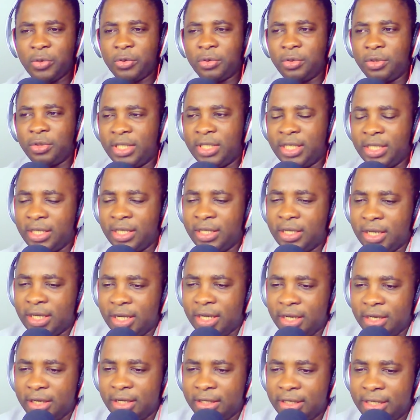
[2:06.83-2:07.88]
to dig
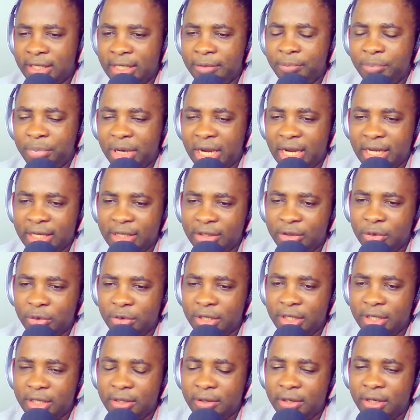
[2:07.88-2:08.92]
deeper into
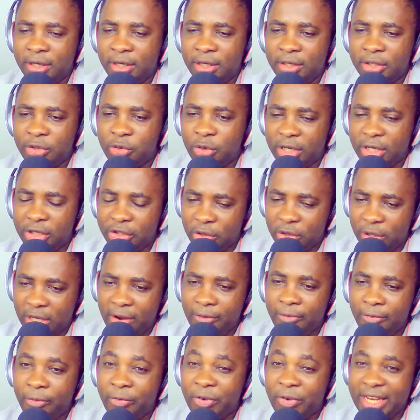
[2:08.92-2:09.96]
the
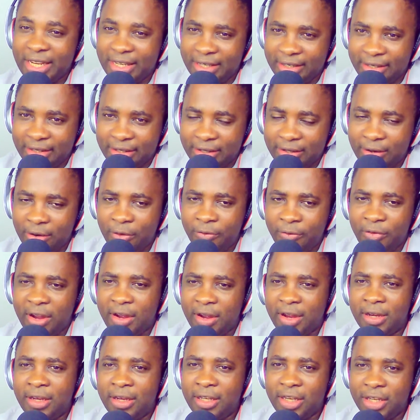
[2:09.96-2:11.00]
traditional phase of
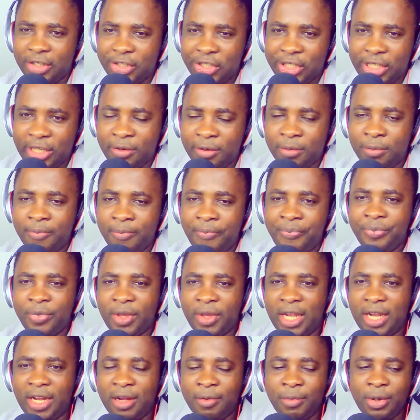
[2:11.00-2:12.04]
our leadership
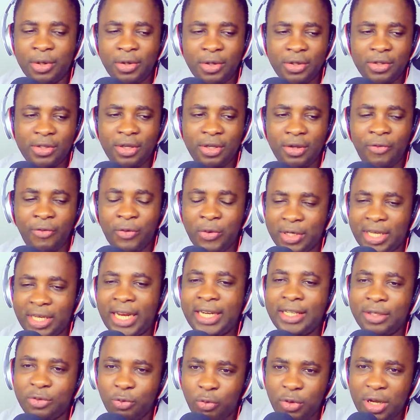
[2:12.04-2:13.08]
because, of course,
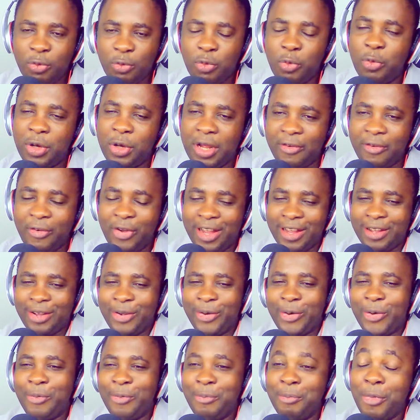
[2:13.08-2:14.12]
that is where we would have
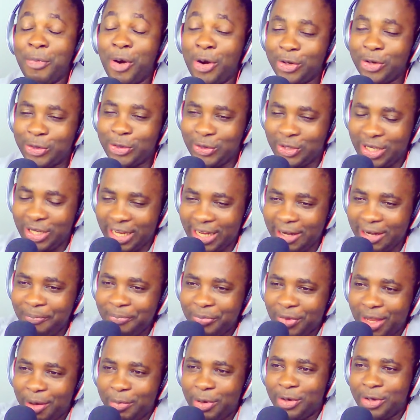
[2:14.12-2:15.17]
go more today
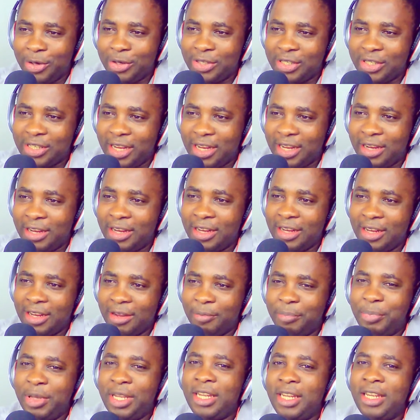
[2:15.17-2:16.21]
because
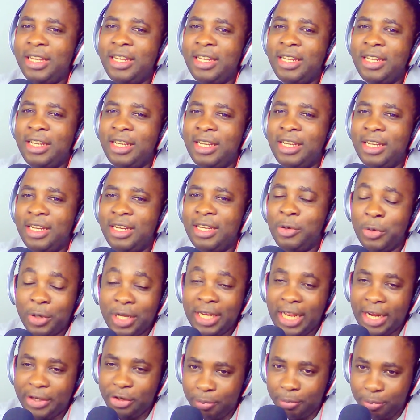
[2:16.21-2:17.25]

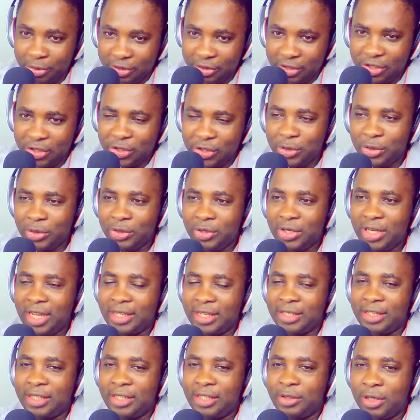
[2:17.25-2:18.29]
looking at your position
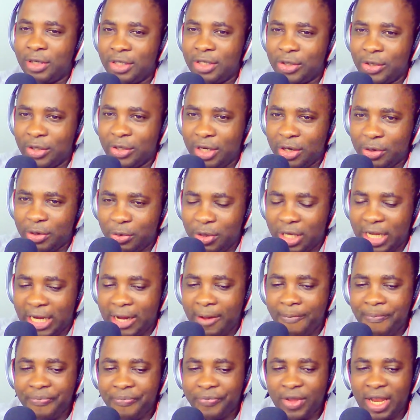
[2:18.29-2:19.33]
as a traditional
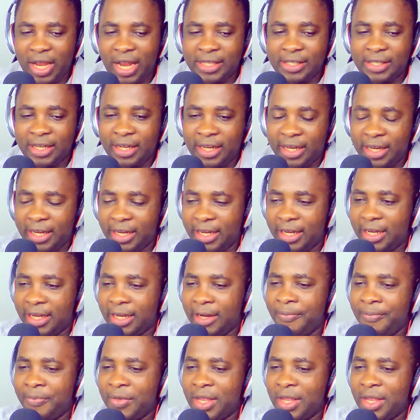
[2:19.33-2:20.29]
ruler, as a king,